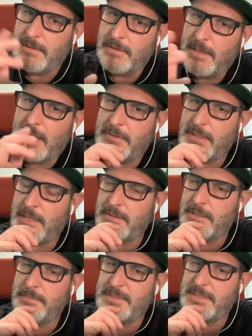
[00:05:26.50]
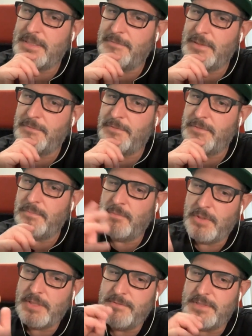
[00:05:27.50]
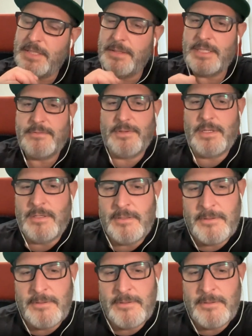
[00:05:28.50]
How do you perceive it from what you've seen thus far?